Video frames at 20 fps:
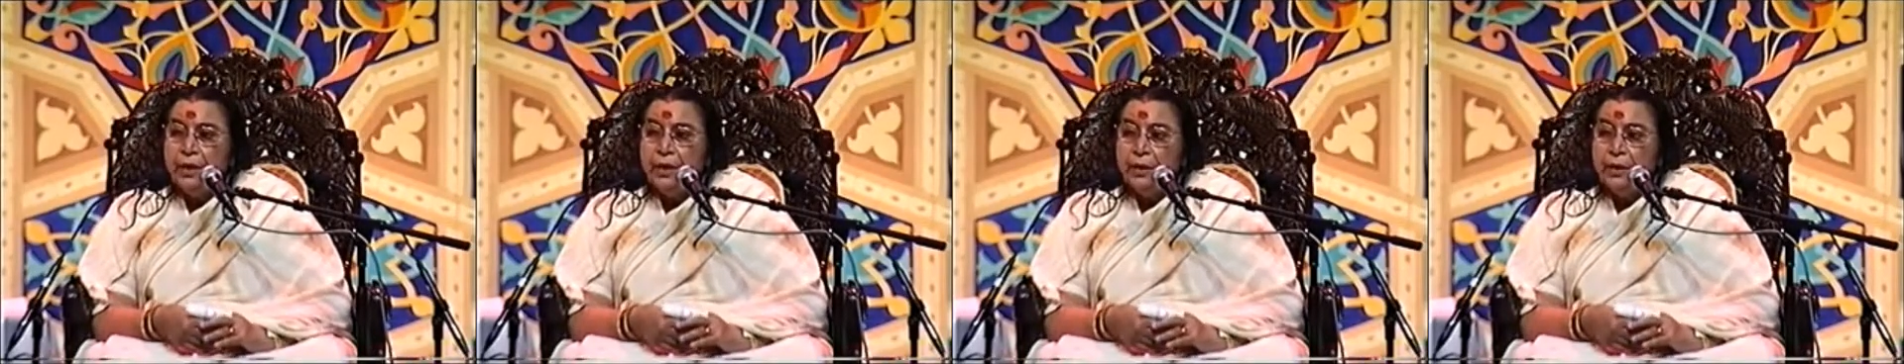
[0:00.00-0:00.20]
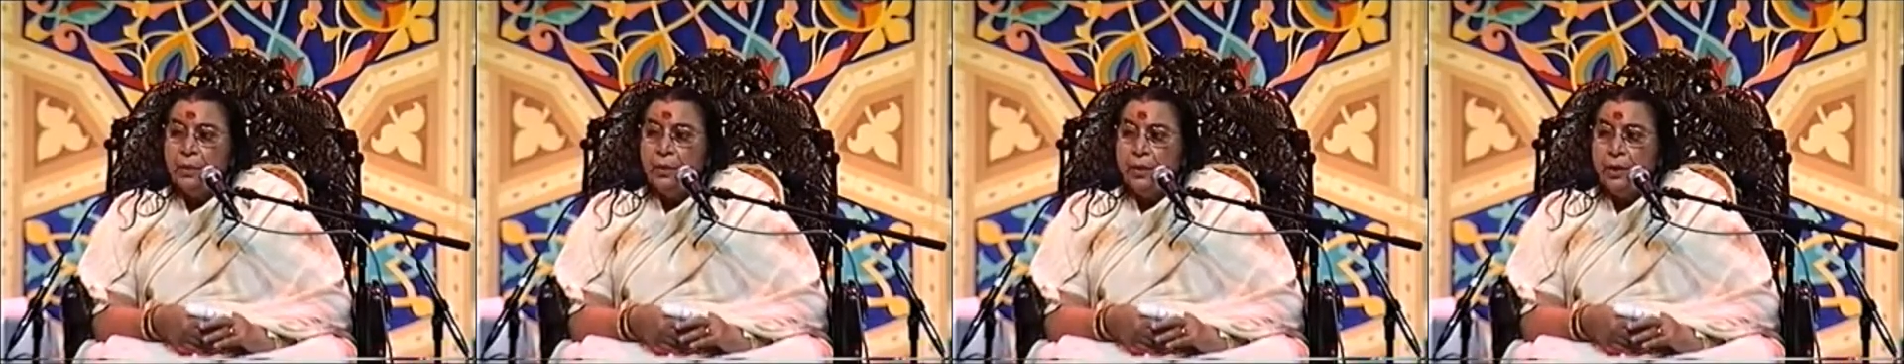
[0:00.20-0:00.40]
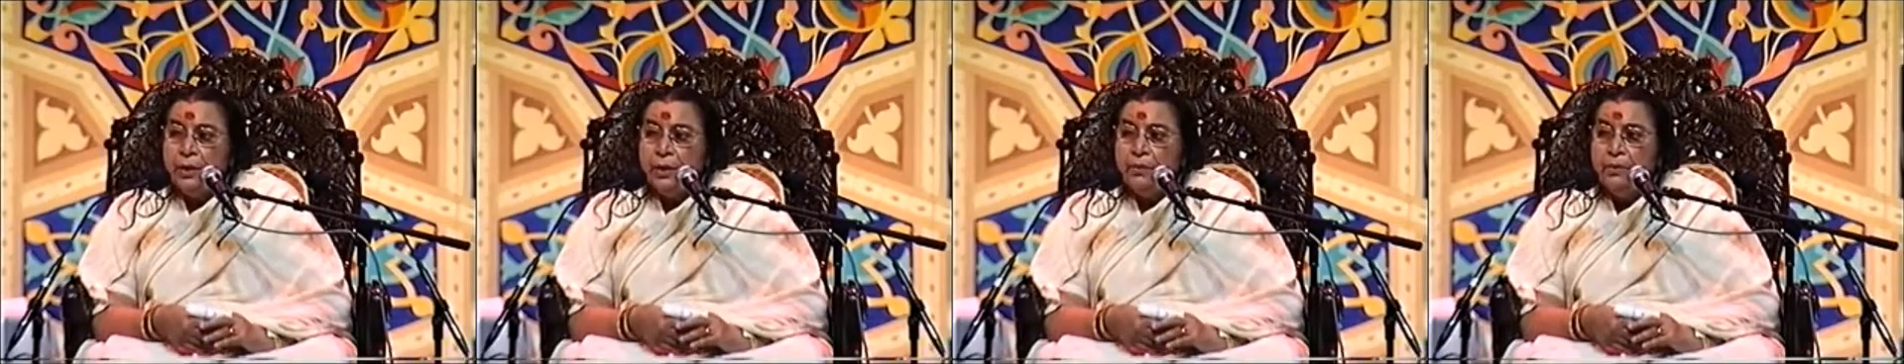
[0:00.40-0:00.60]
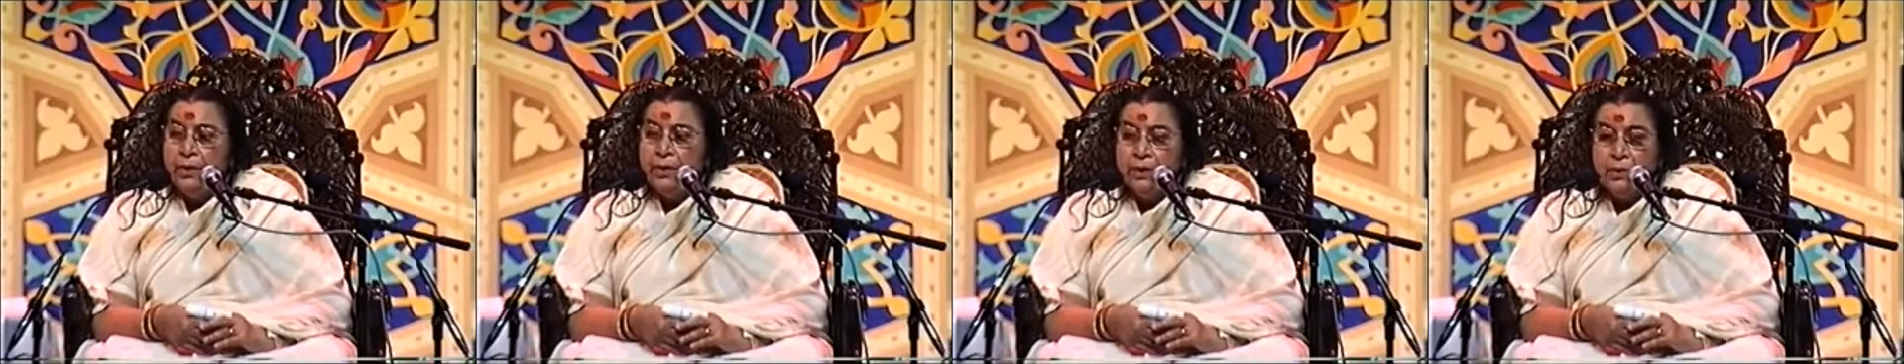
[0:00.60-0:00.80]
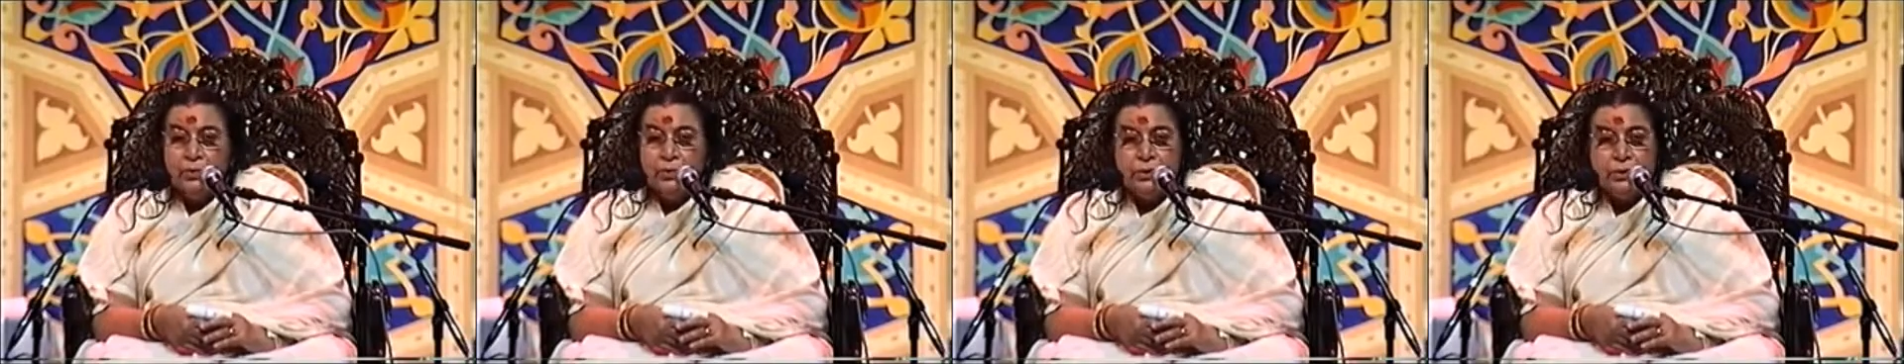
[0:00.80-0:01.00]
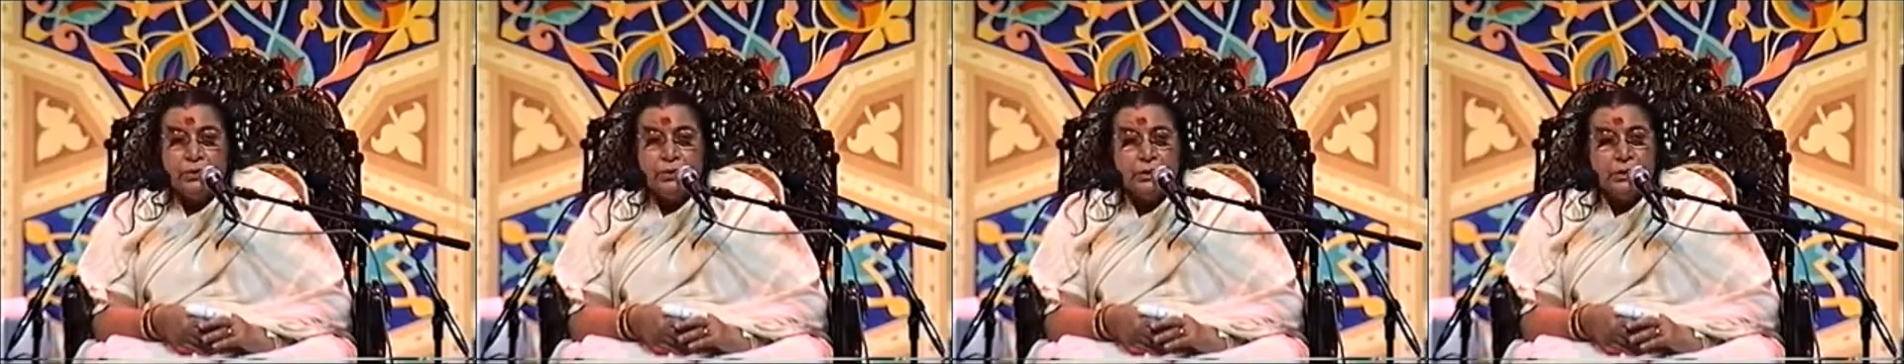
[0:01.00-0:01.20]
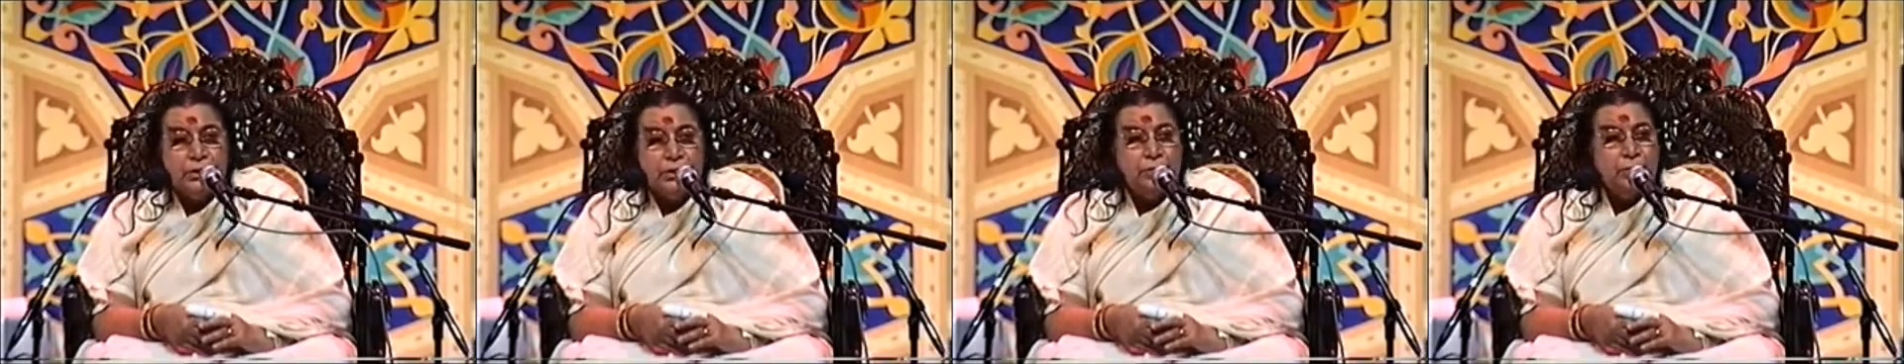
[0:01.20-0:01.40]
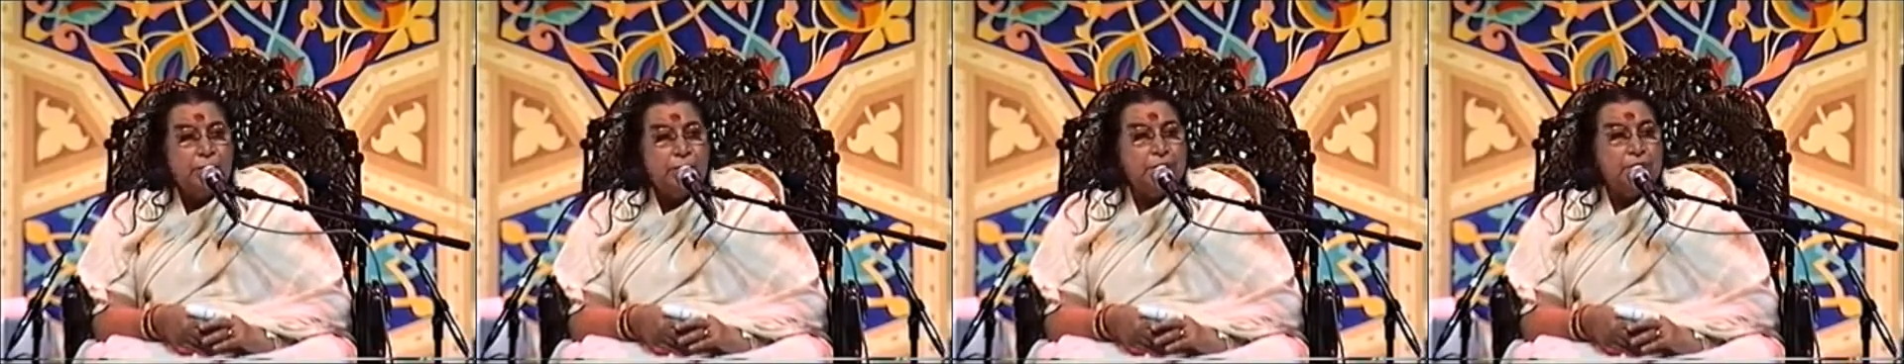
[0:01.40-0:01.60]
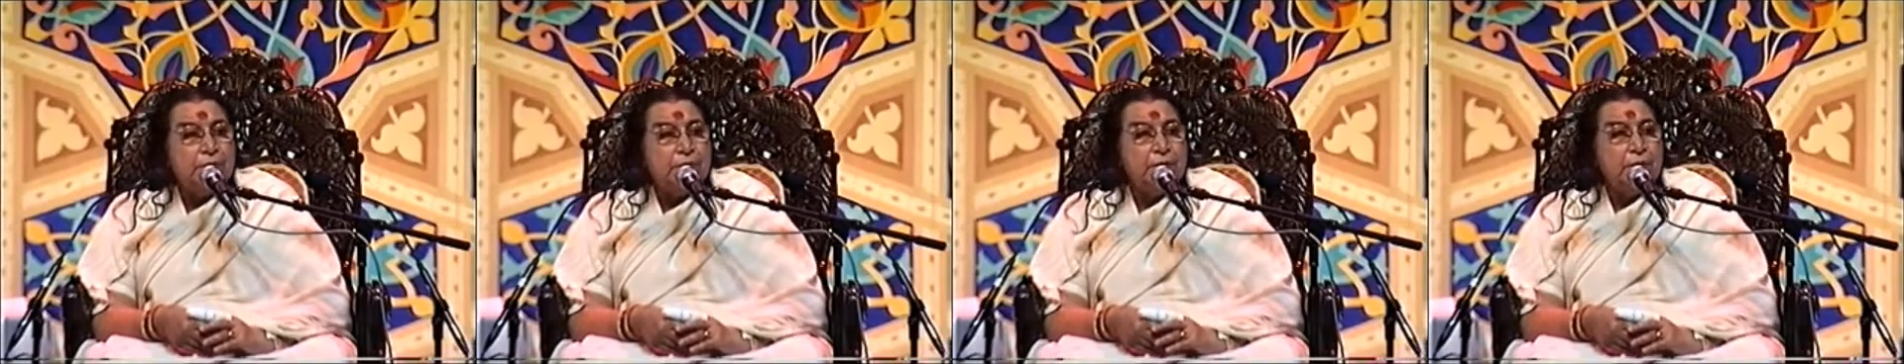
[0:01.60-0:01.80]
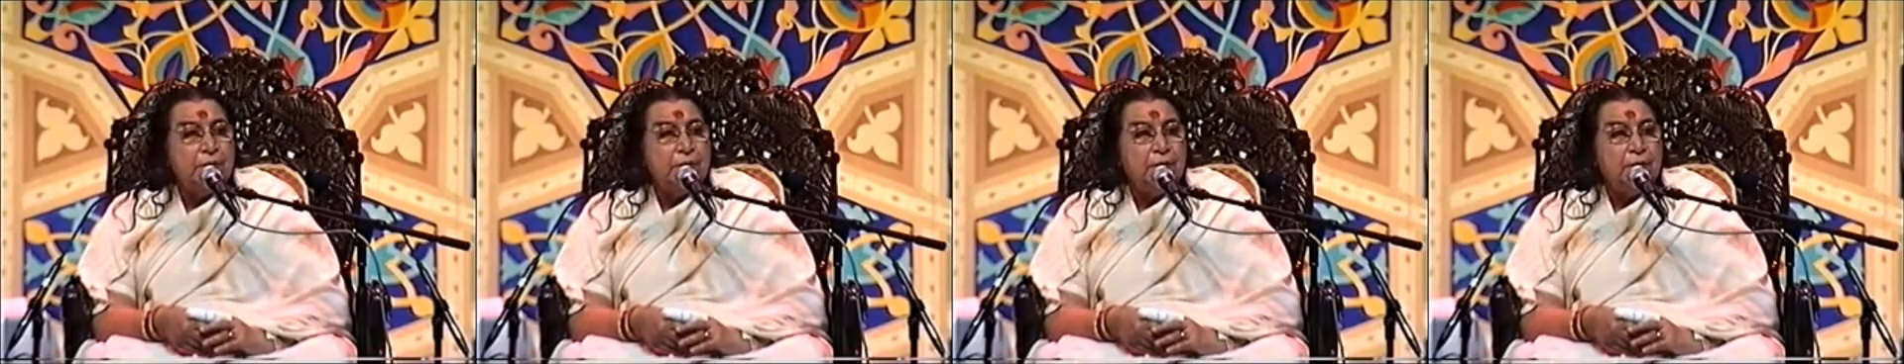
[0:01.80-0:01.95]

very, very good Sajogis.